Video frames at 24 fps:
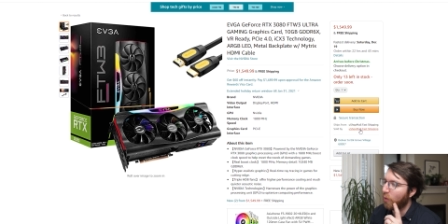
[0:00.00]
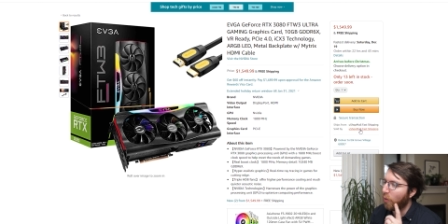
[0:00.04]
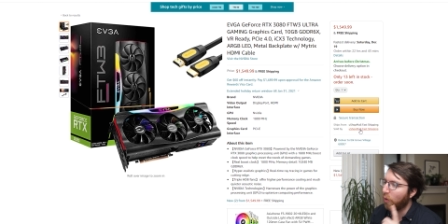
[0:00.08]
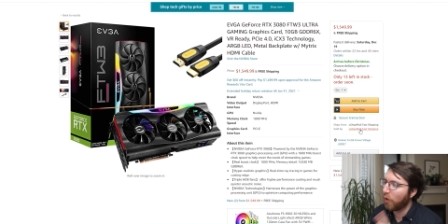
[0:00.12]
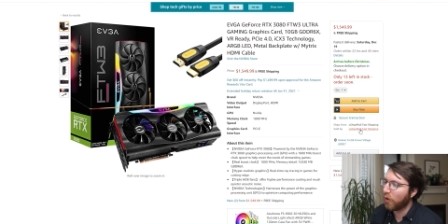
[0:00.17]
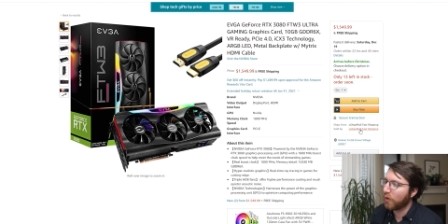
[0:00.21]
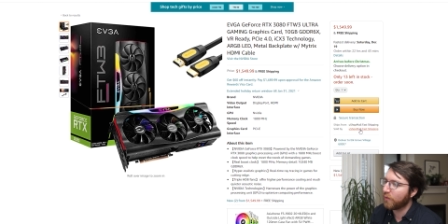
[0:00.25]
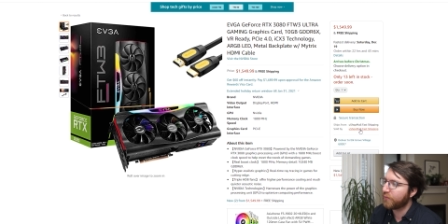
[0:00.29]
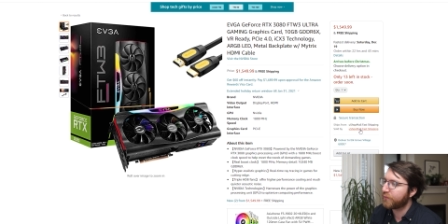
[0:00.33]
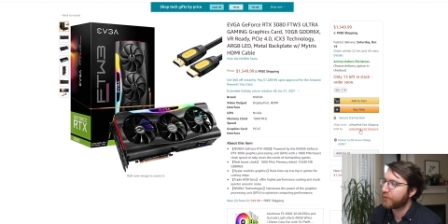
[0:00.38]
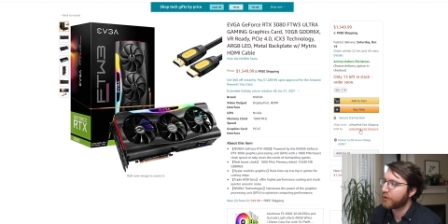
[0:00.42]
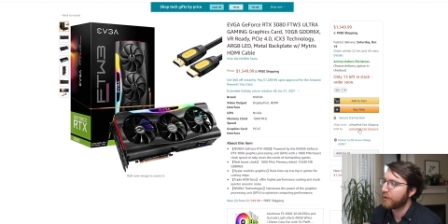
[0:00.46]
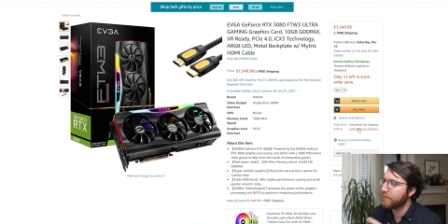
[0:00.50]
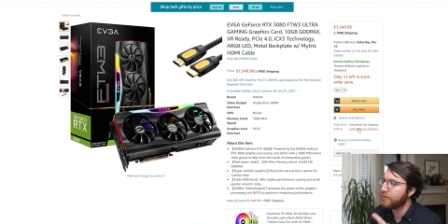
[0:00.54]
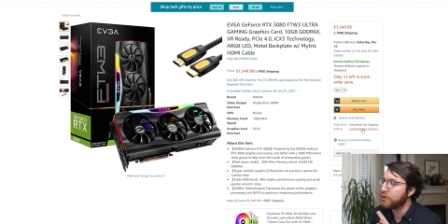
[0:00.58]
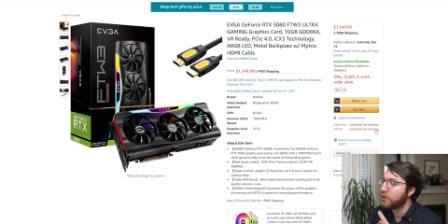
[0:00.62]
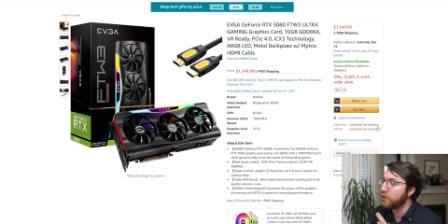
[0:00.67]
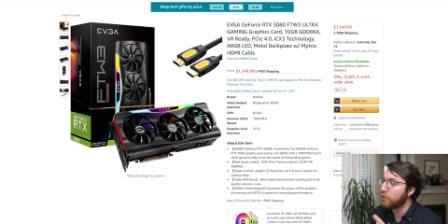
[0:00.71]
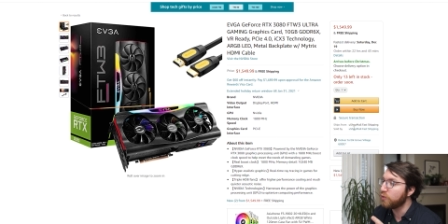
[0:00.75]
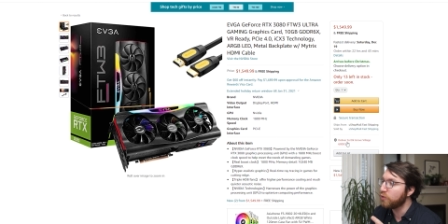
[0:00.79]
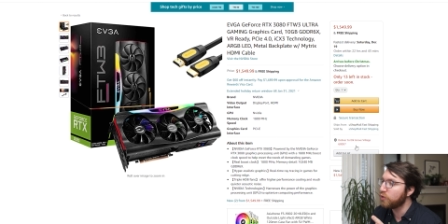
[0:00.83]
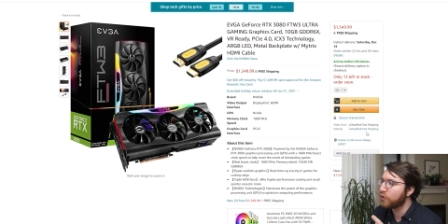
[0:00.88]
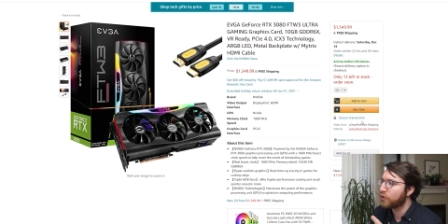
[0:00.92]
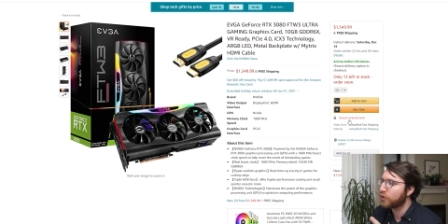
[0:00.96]
all from
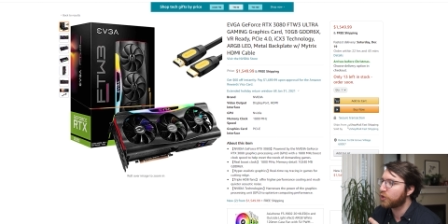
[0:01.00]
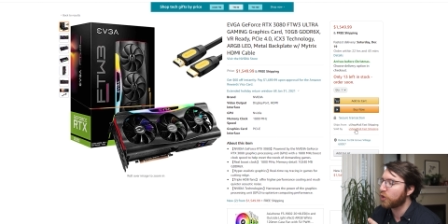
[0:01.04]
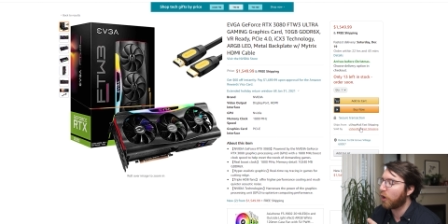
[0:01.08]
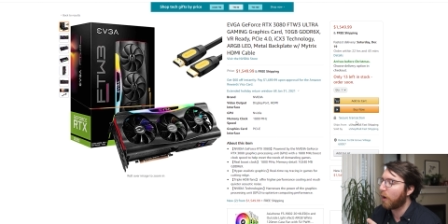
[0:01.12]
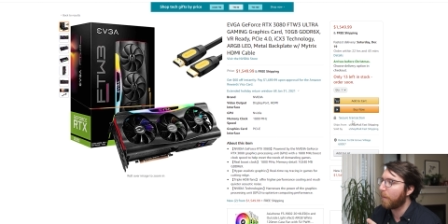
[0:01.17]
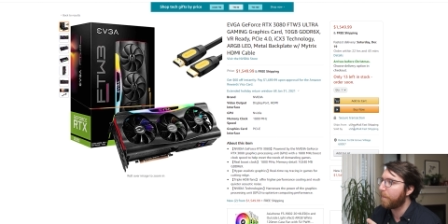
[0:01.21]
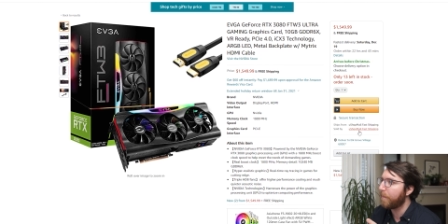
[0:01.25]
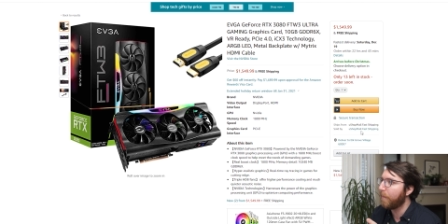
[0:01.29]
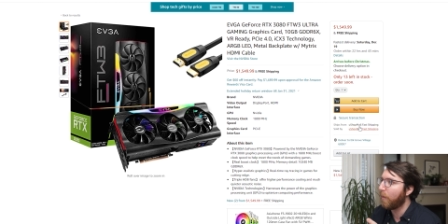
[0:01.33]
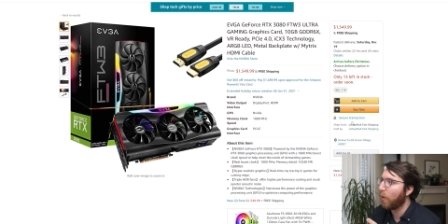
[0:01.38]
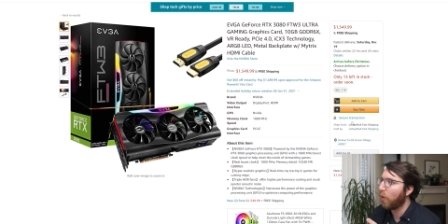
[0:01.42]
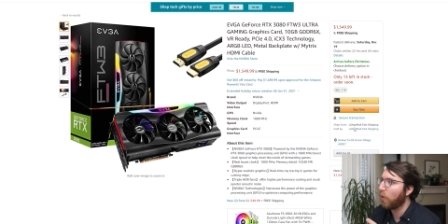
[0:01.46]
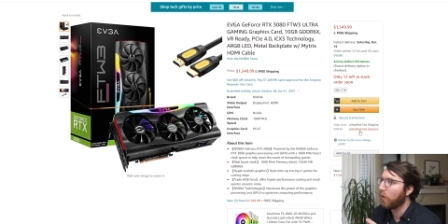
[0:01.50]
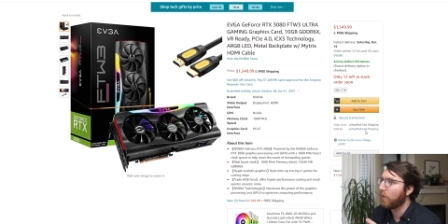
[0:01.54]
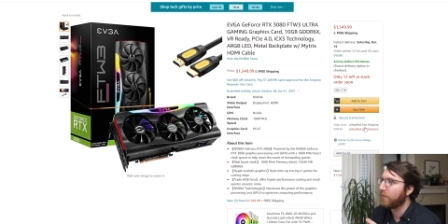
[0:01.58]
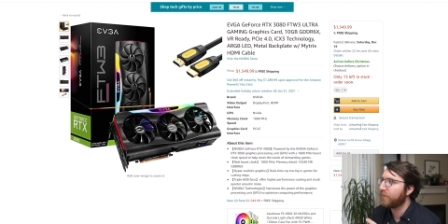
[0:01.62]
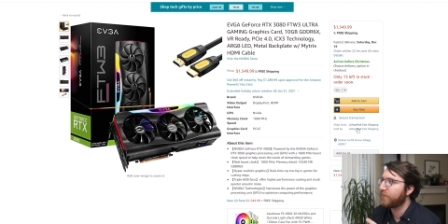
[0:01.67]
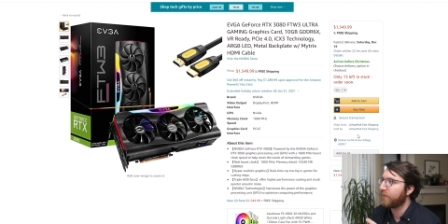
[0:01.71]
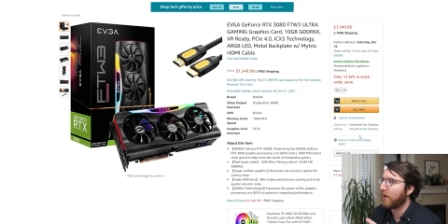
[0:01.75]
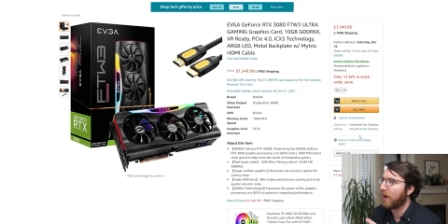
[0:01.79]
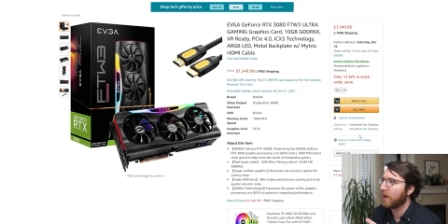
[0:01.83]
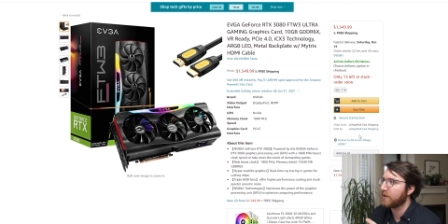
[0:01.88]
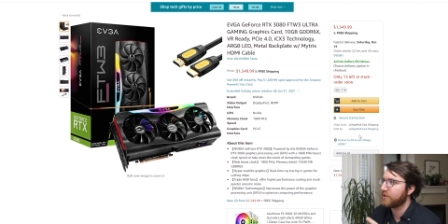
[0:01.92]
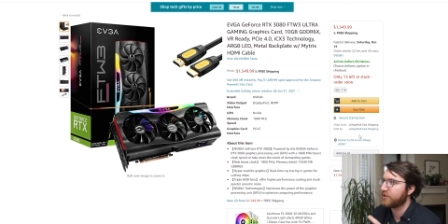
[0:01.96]
U Shop Mall
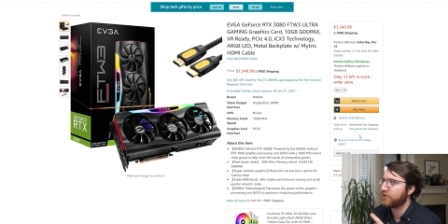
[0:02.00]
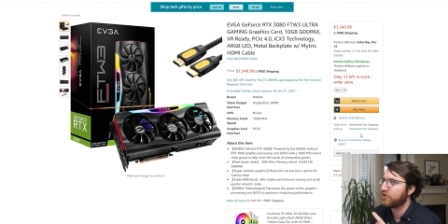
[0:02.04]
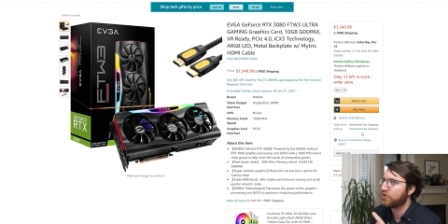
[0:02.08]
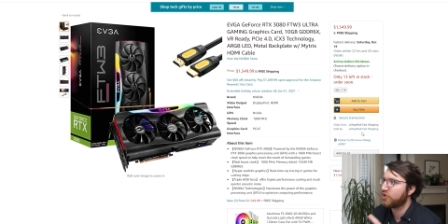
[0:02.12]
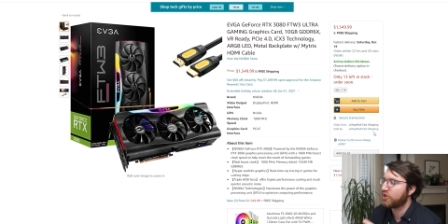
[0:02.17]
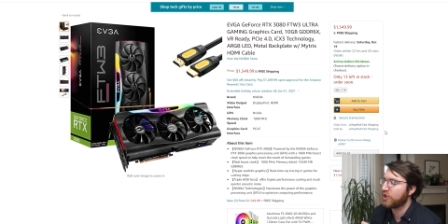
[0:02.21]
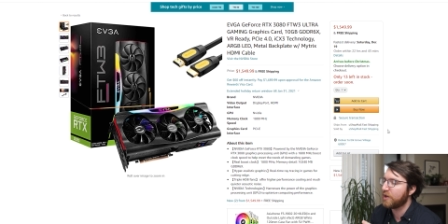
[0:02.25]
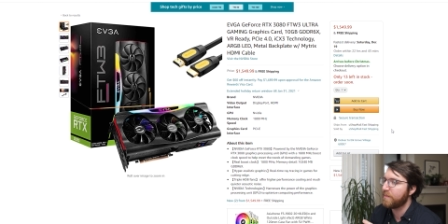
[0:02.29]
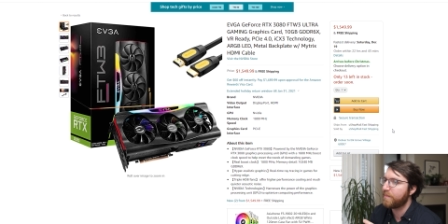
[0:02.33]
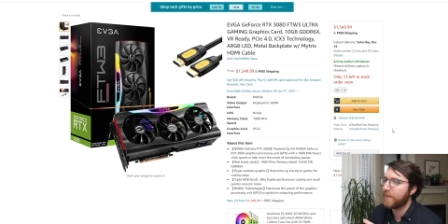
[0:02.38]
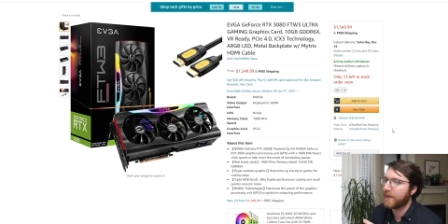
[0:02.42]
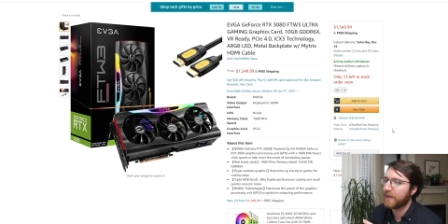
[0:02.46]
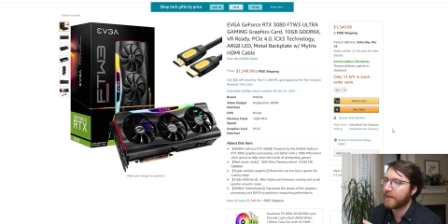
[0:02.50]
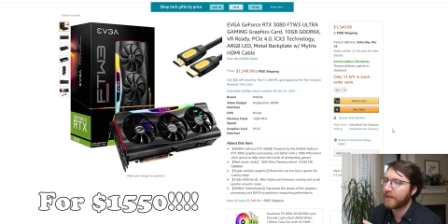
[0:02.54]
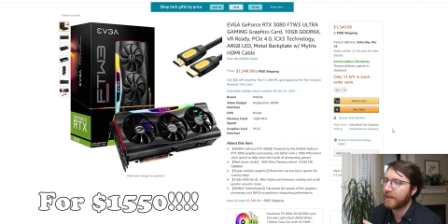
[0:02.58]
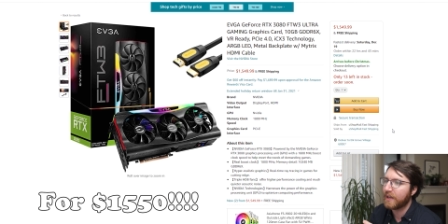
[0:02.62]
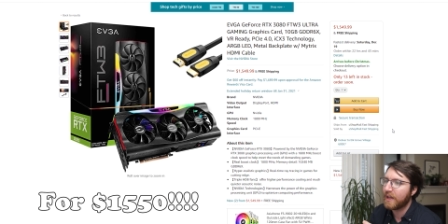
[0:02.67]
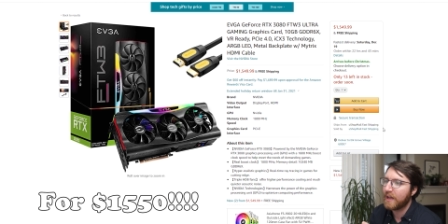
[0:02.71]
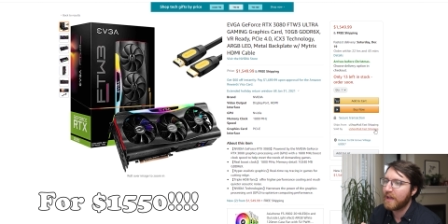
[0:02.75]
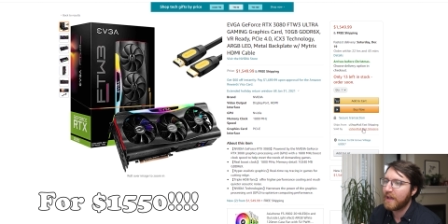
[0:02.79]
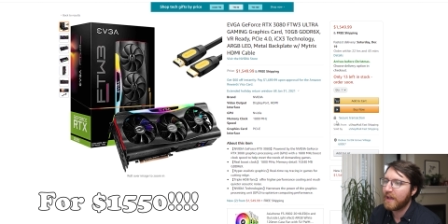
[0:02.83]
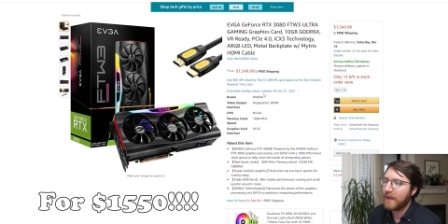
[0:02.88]
fast shipping,